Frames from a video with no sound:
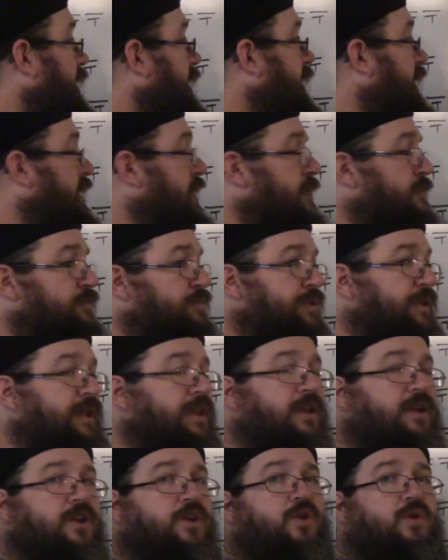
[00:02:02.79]
a
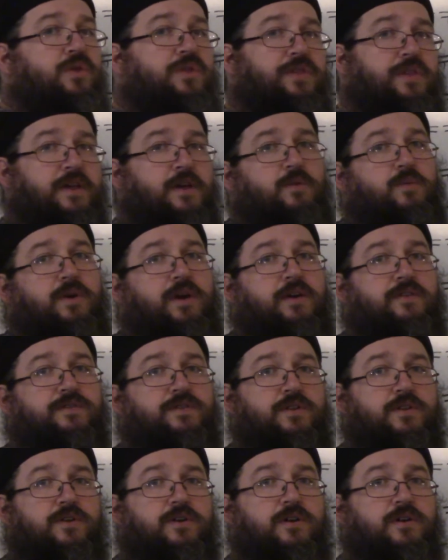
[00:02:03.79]
complete new thing we have
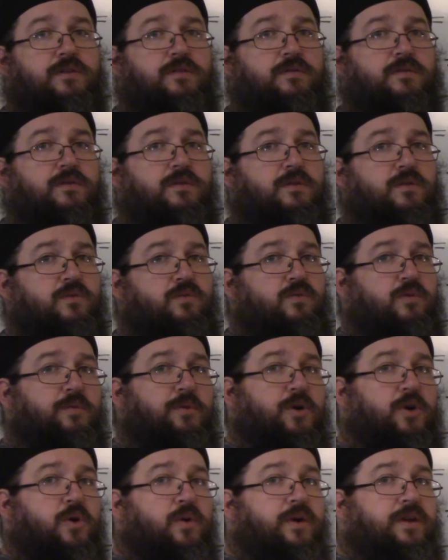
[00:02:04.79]
to learn when
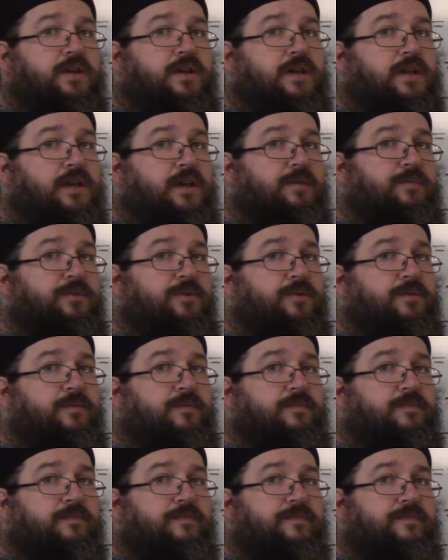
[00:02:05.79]
we're going to Hebrew.
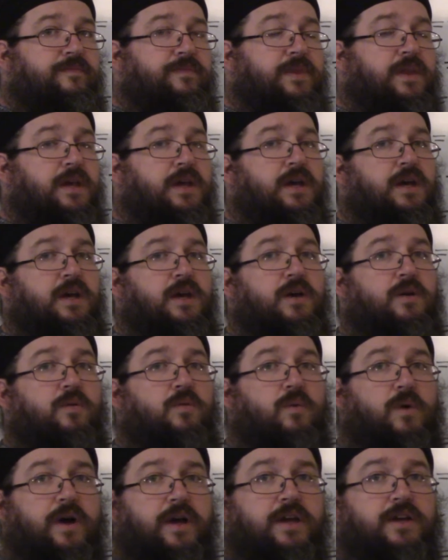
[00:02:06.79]

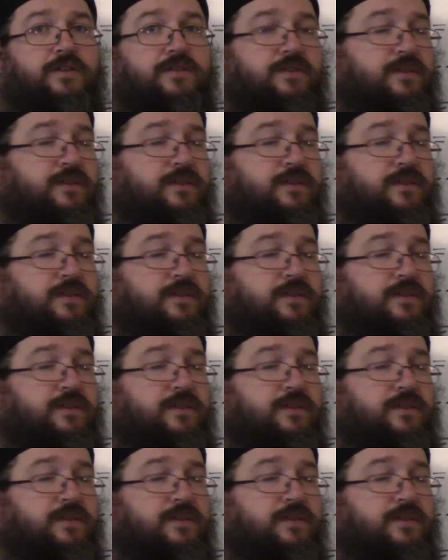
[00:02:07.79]
Why is